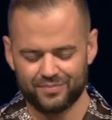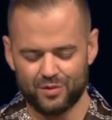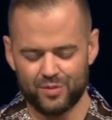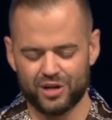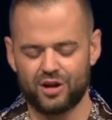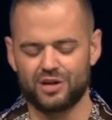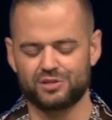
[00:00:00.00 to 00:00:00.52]
We
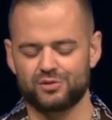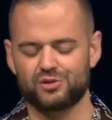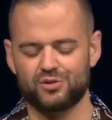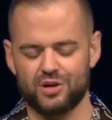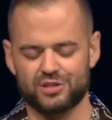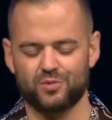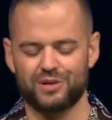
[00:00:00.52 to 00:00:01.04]
can also
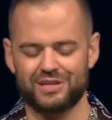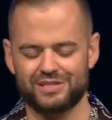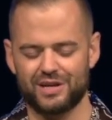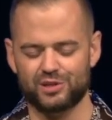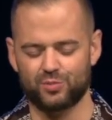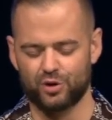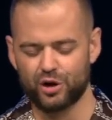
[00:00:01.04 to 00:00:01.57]
trust where he
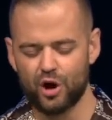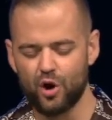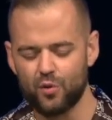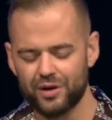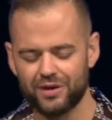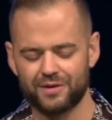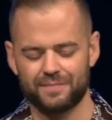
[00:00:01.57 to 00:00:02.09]
says we're
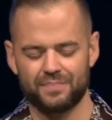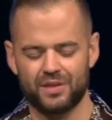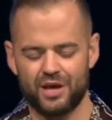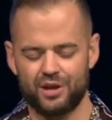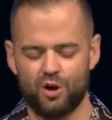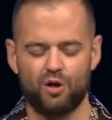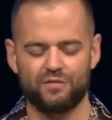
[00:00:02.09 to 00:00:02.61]
going,
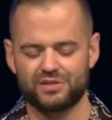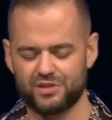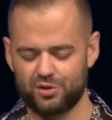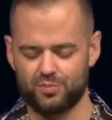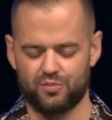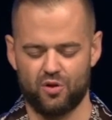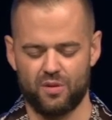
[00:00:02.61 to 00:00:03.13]
and all of his
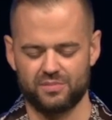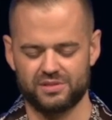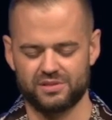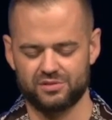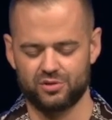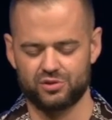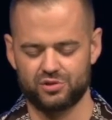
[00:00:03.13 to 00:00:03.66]
other
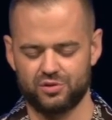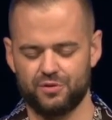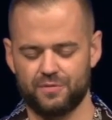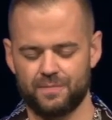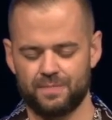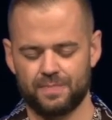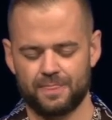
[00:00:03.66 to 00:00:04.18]
promises are true.
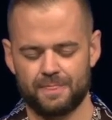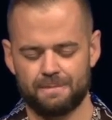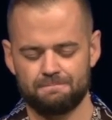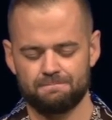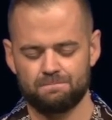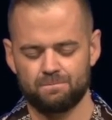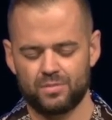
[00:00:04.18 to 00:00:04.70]

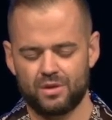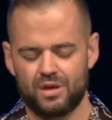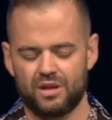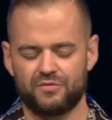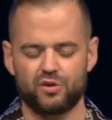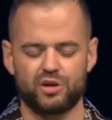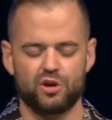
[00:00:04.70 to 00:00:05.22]
And
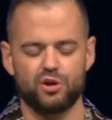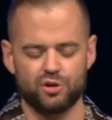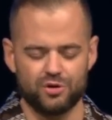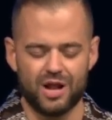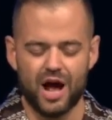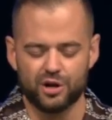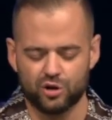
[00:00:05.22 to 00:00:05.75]
if you're here and you're
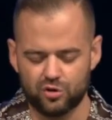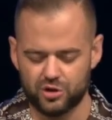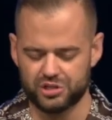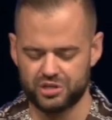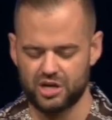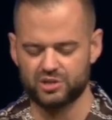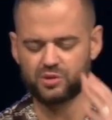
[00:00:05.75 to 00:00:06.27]
not a
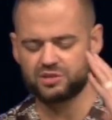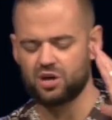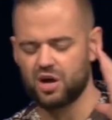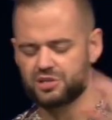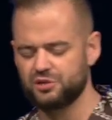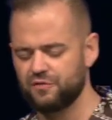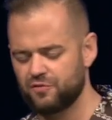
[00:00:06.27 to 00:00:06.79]
Christian, I just want to
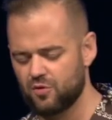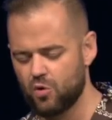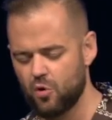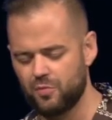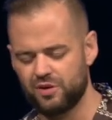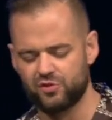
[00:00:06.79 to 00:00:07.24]
talk to you for a moment.